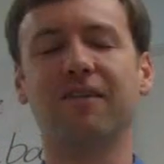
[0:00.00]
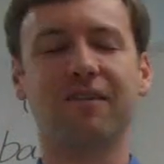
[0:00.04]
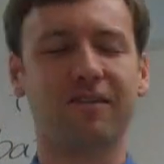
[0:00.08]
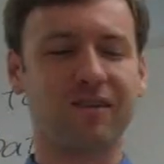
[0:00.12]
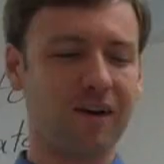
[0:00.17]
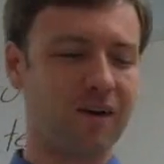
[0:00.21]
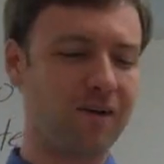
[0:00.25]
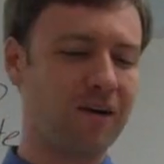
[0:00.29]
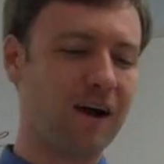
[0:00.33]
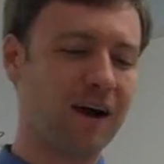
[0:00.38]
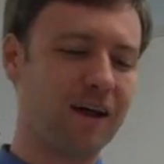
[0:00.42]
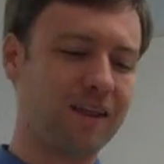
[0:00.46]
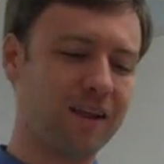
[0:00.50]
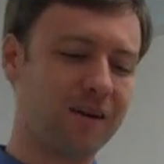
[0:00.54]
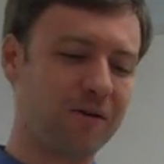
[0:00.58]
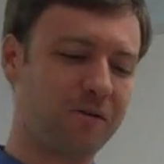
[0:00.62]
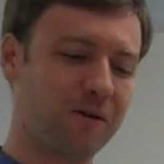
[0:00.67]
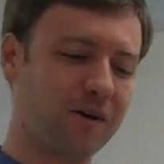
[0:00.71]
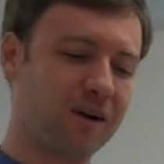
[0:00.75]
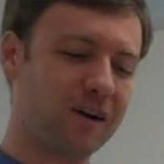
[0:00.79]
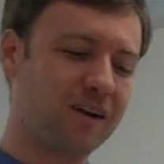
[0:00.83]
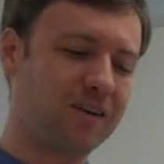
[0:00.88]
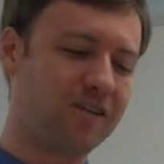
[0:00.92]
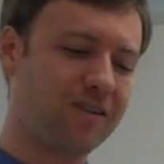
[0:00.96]
So I think
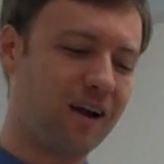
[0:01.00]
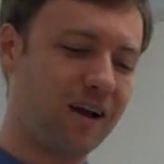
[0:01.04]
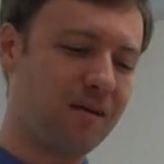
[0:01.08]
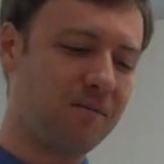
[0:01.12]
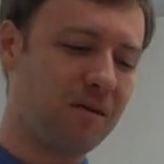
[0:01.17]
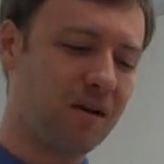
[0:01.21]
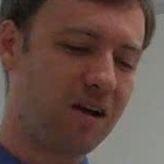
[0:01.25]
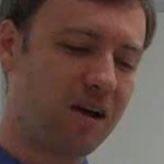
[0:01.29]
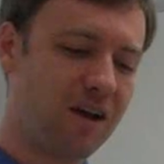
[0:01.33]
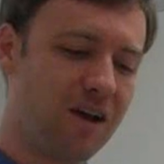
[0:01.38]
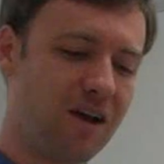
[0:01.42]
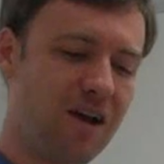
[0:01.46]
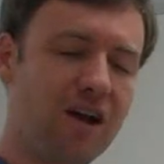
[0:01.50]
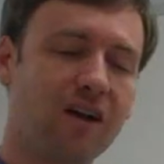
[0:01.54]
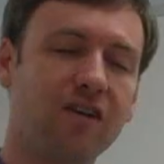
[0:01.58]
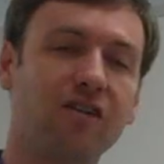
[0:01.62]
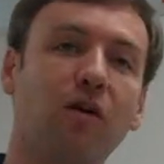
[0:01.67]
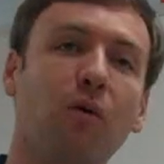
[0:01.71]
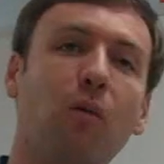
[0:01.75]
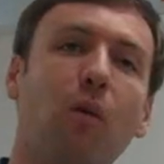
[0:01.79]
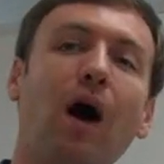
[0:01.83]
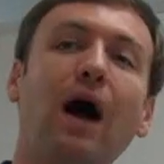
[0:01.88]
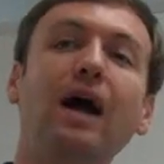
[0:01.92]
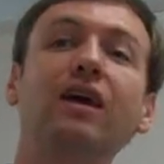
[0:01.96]
we're in good shape.
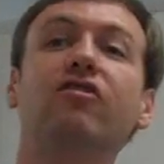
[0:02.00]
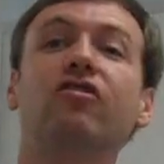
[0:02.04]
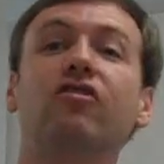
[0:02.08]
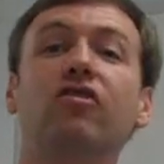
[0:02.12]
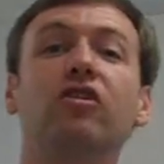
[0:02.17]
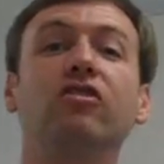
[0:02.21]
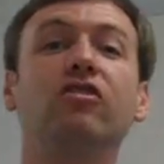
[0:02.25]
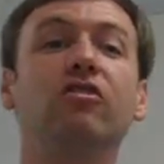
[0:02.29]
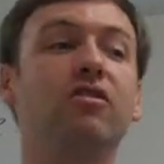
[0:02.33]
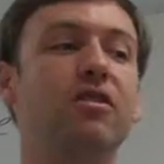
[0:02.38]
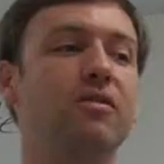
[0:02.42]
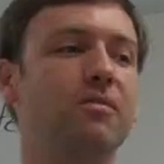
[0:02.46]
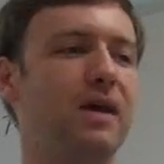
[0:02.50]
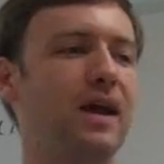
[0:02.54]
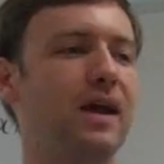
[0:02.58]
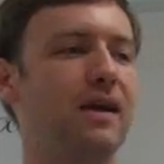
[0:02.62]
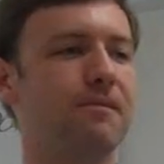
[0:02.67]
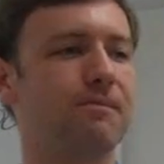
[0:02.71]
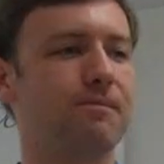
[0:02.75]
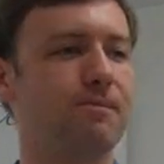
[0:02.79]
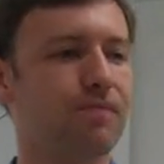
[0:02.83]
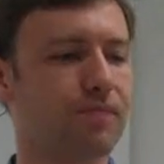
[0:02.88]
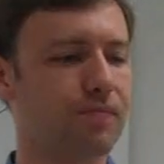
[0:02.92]
So why should you debate?